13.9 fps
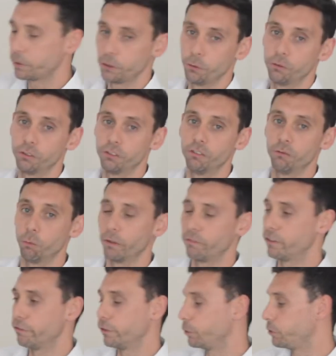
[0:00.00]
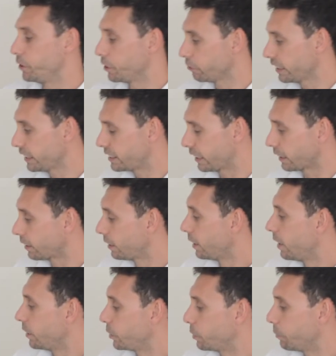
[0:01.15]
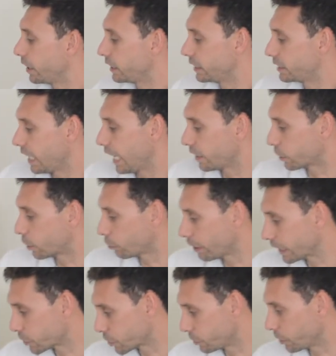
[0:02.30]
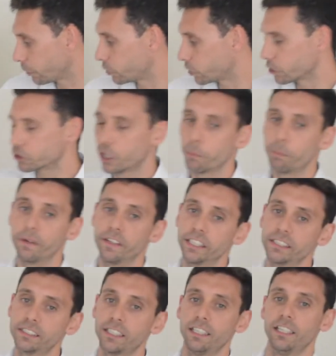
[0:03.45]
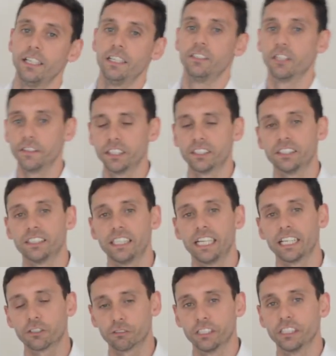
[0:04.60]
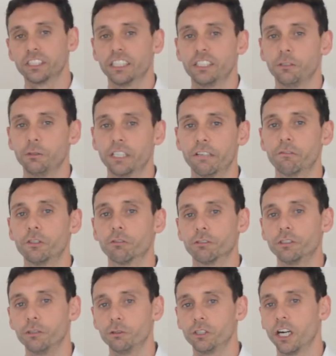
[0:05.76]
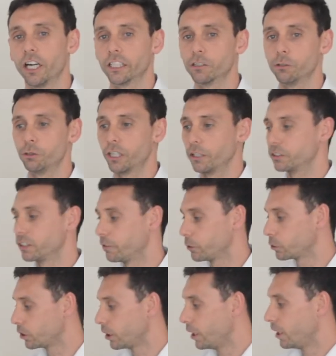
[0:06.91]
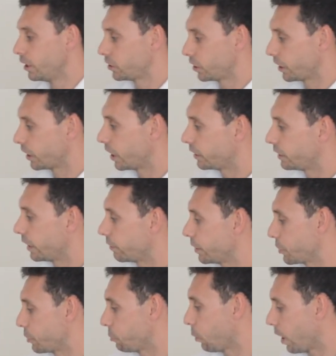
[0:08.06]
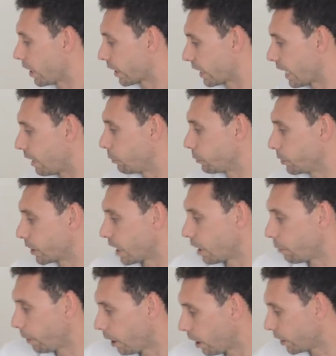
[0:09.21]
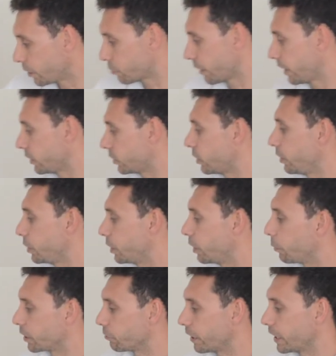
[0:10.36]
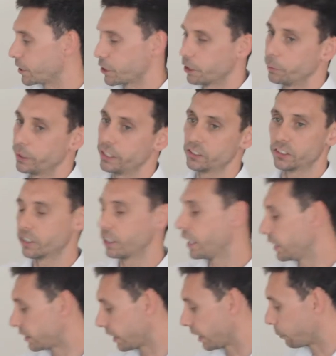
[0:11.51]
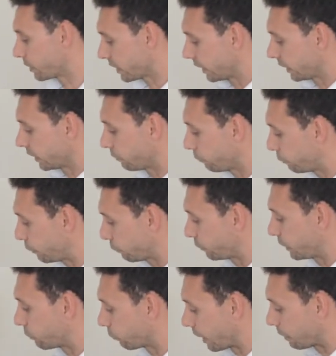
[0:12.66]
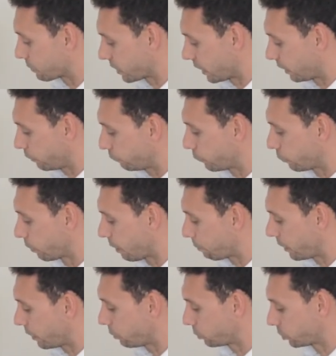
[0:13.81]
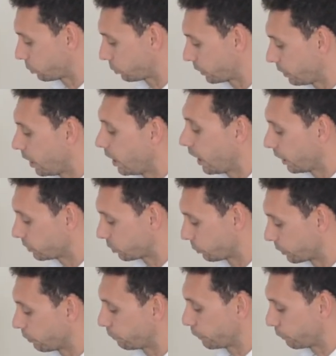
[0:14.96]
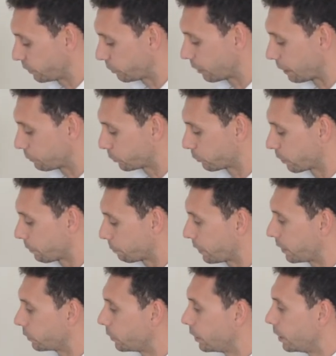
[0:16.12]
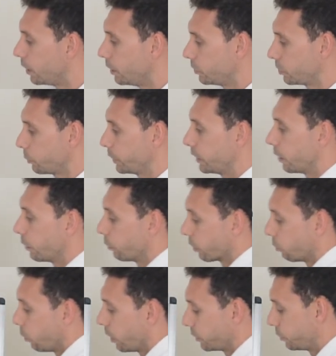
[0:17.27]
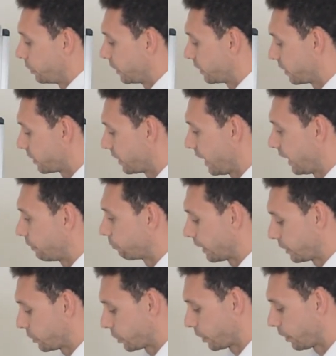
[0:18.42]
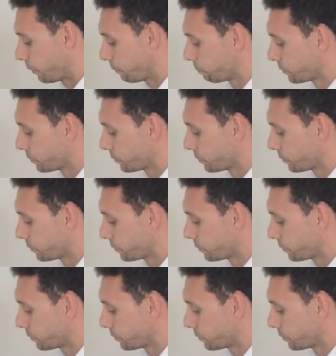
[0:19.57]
you with the food that you're eating. You might need to add a correction dose on top of this. So this is the extra insulin you give to reduce high glucose levels. So the idea is you work out your carbohydrates, you know what your ratio is. So let's say we're taking 50 grams then for our meal. So we got 50 grams for our meal. So we know on a 1:10 ratio,